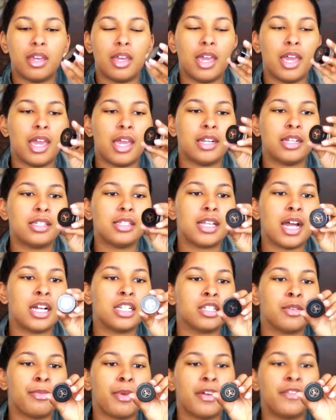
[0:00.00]

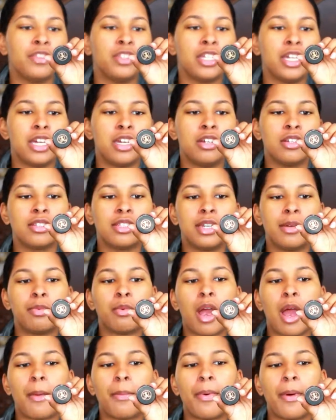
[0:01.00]
Anastasia Beverly Hills Dip
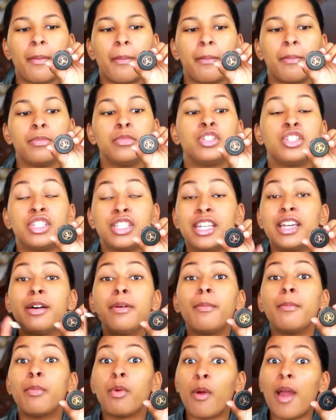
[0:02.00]

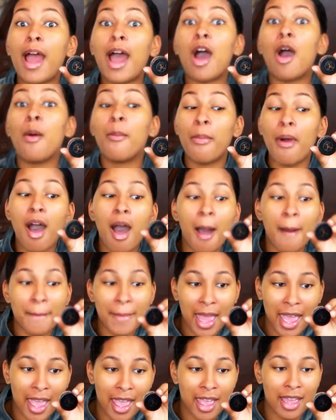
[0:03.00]
Brow
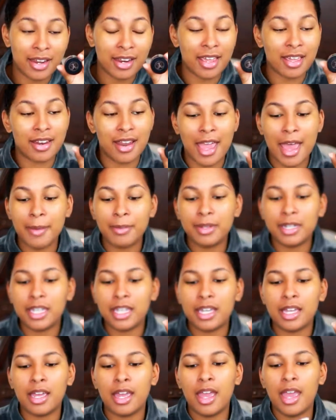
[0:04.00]
Pomade in
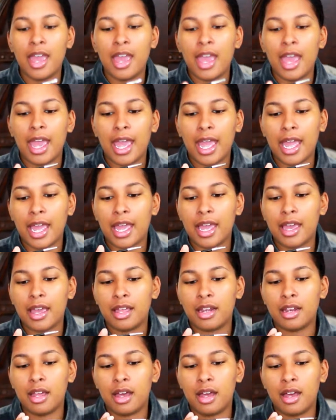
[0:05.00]
Ebony
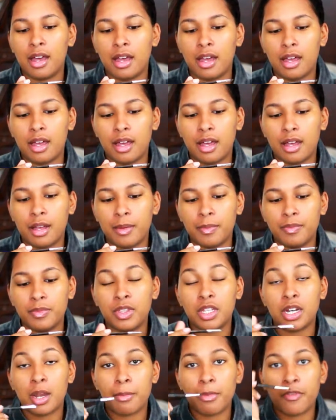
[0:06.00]
and
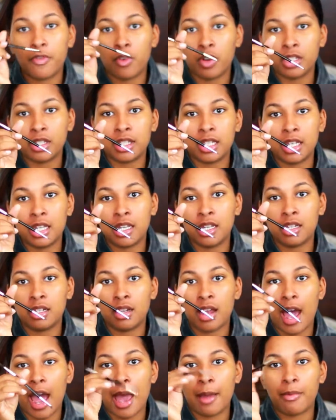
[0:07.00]
the number 14
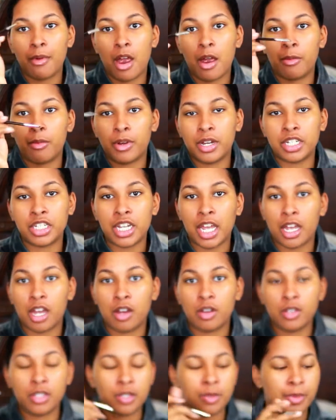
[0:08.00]
eyebrow brush that
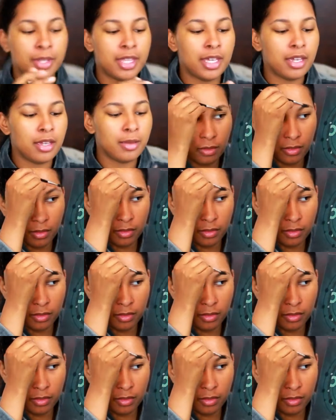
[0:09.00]
goes with it.